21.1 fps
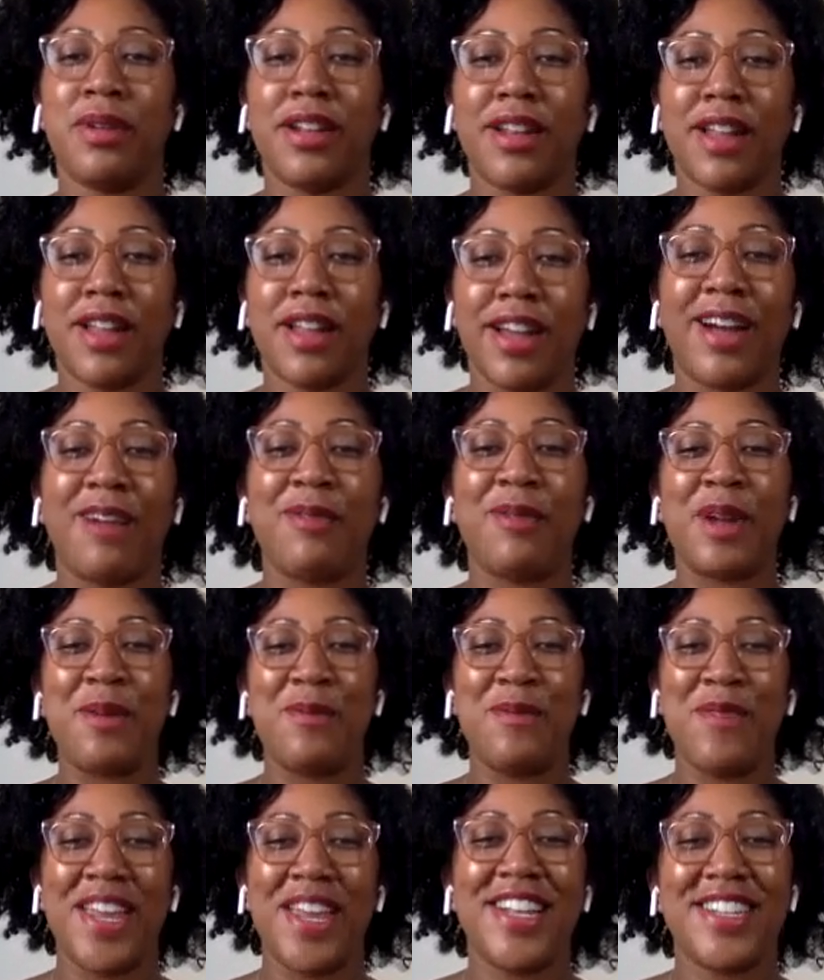but like, I'm
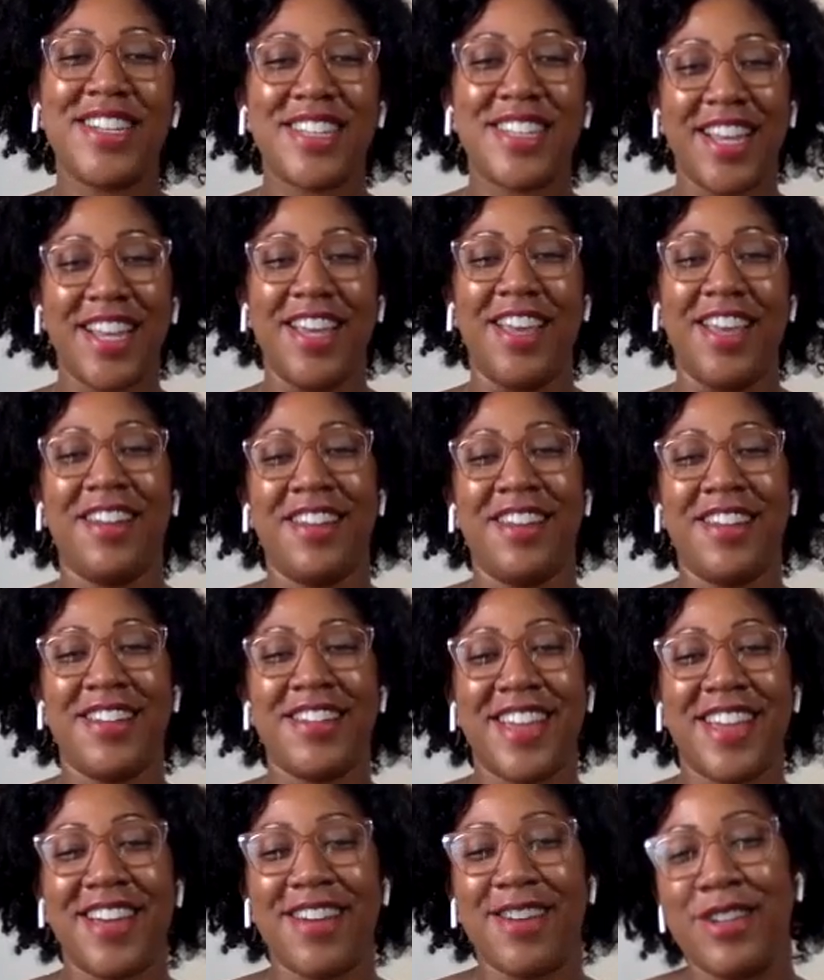committed to getting
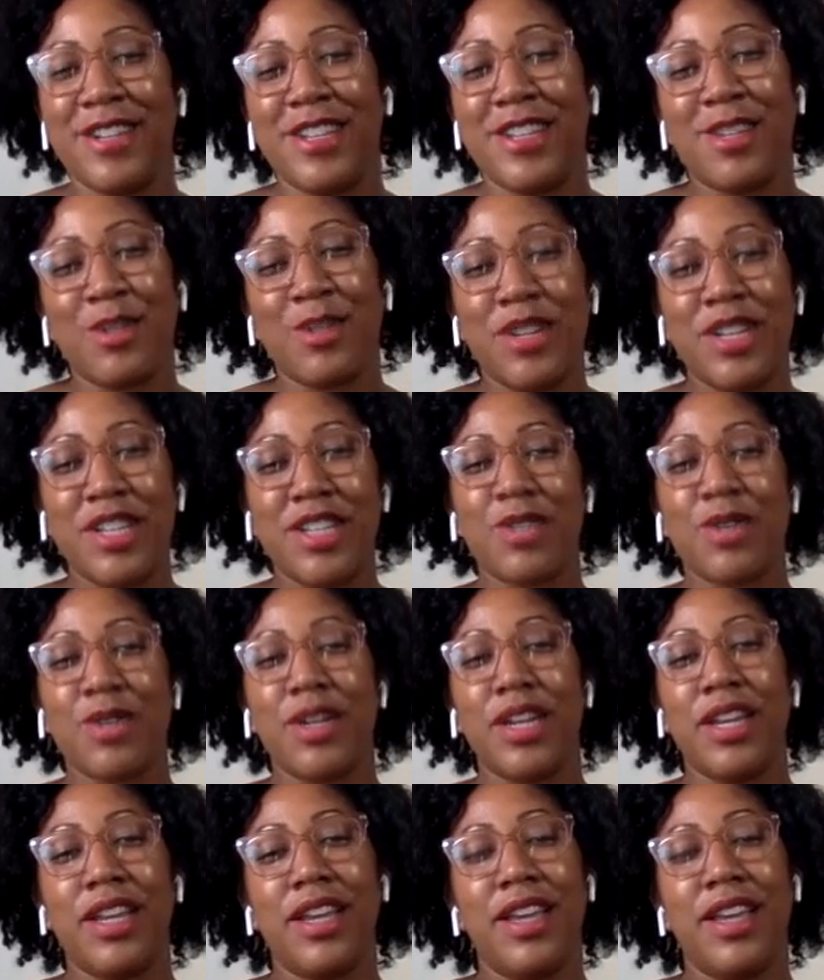it down in 2020.